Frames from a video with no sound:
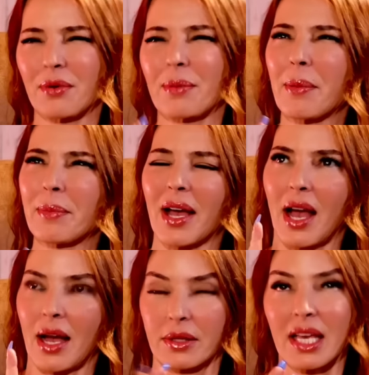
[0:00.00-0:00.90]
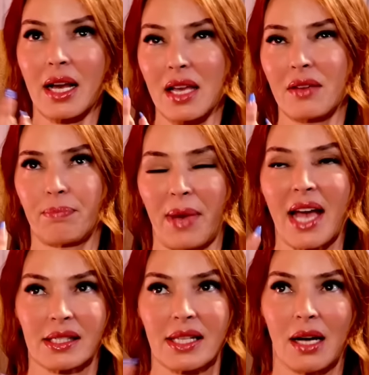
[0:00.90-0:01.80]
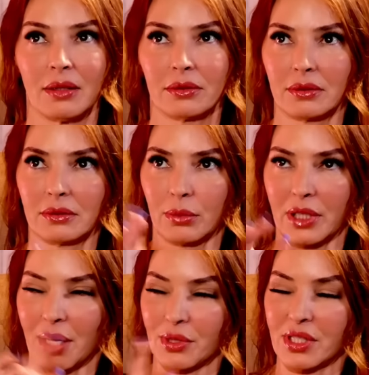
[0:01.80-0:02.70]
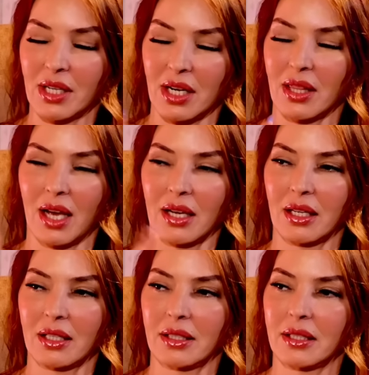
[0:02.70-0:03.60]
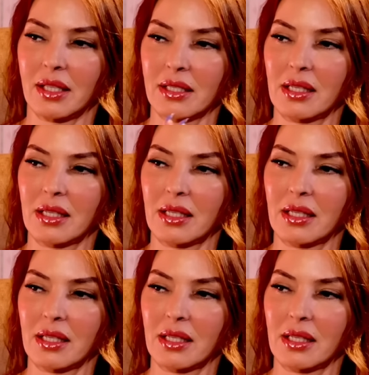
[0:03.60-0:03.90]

remember, I think I passed out when I was sitting there, and then